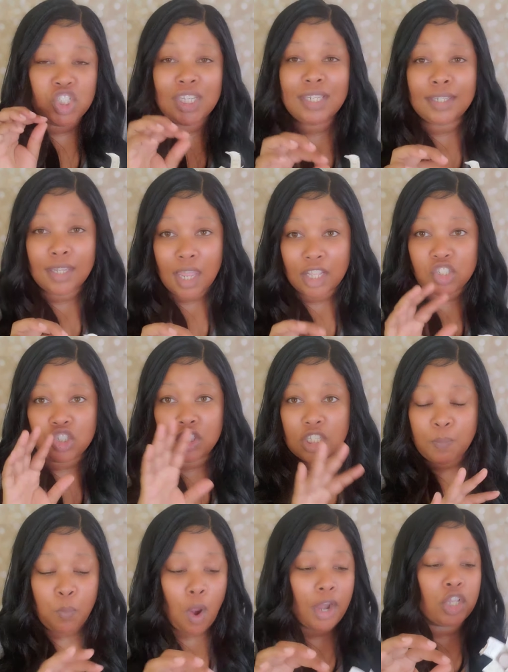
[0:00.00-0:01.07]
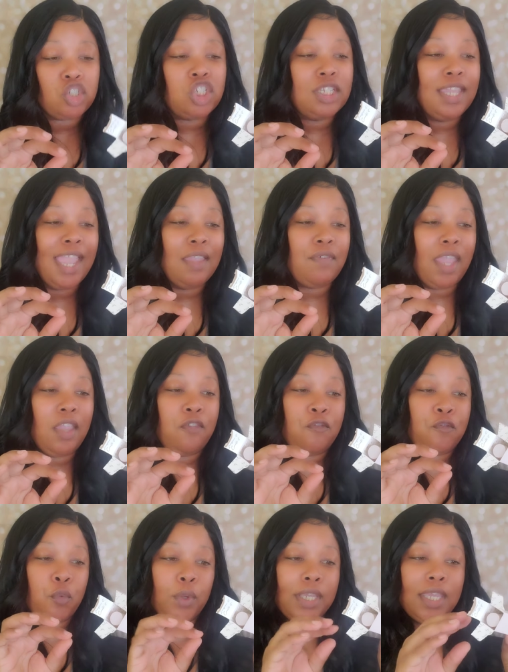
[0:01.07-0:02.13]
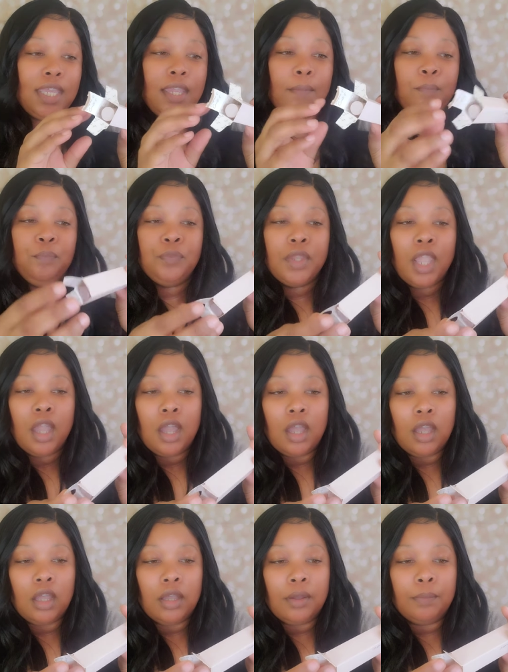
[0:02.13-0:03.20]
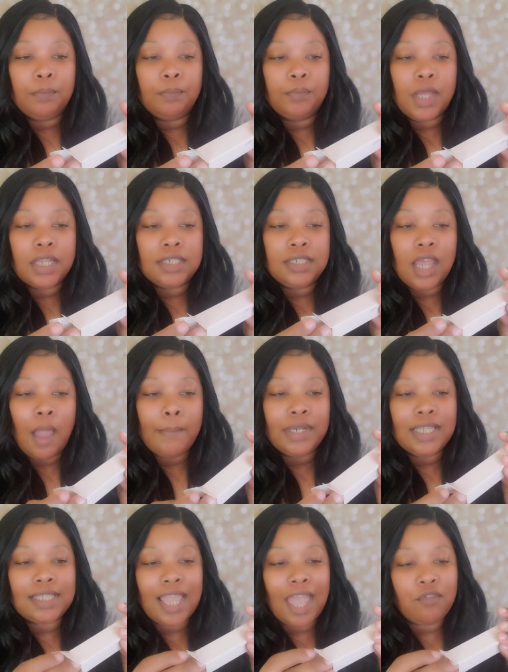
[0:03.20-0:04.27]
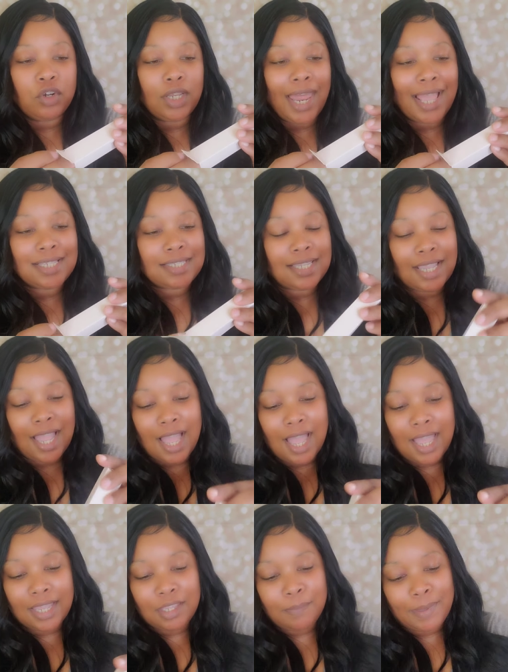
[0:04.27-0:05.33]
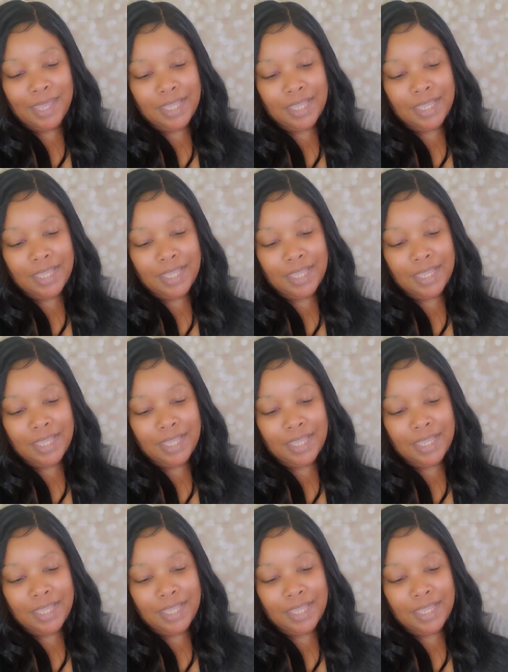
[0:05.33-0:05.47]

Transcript: she launched this product, she gave a free Dominique's Everlasting Eye